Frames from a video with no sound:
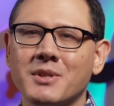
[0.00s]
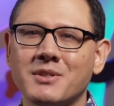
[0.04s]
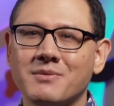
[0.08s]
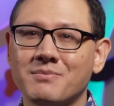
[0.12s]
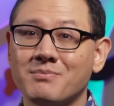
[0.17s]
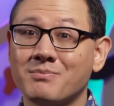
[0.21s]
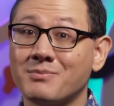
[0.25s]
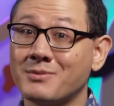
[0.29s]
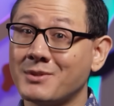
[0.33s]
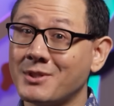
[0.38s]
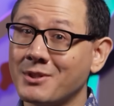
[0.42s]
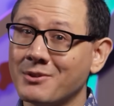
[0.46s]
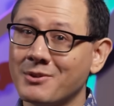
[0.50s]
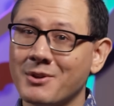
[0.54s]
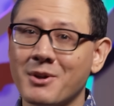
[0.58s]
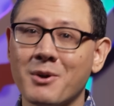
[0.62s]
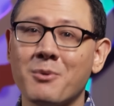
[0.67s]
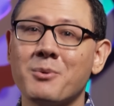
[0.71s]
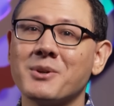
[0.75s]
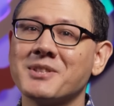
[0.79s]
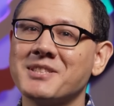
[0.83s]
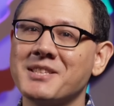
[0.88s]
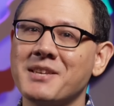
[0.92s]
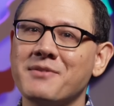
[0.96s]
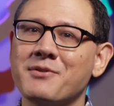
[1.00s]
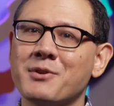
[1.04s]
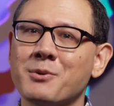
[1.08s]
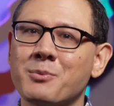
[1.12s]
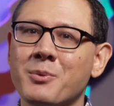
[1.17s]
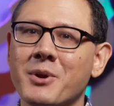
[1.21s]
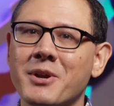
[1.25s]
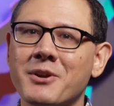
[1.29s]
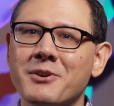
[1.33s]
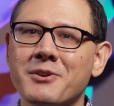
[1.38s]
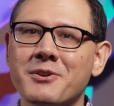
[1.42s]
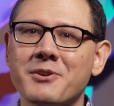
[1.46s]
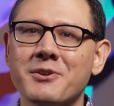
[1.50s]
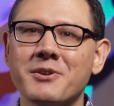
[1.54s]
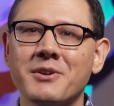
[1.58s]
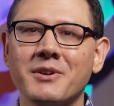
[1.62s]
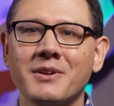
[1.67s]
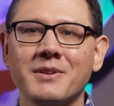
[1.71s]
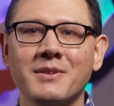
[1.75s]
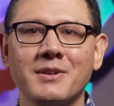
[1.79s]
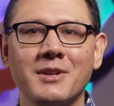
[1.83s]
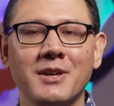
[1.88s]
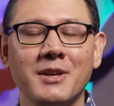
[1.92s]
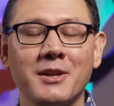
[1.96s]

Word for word: But do you know what's even weirder?